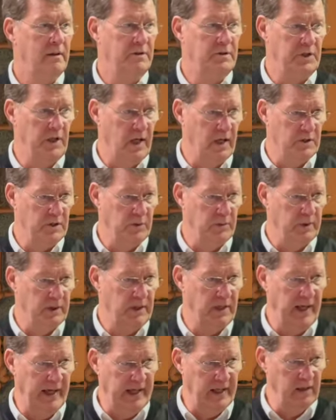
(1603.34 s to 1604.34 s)
Joshua and
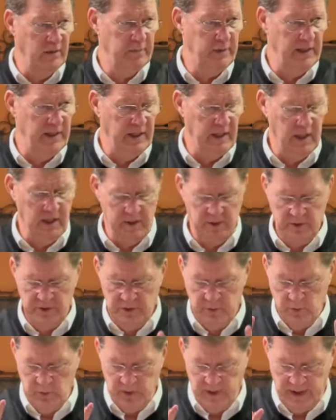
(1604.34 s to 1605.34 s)
Caleb and the others
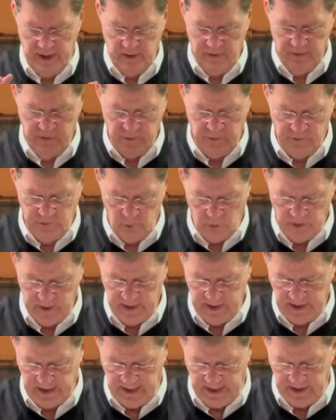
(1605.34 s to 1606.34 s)
were there for 40
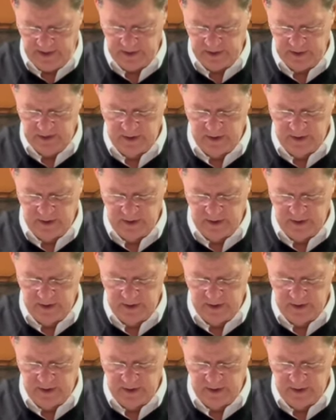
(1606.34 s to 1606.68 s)
days.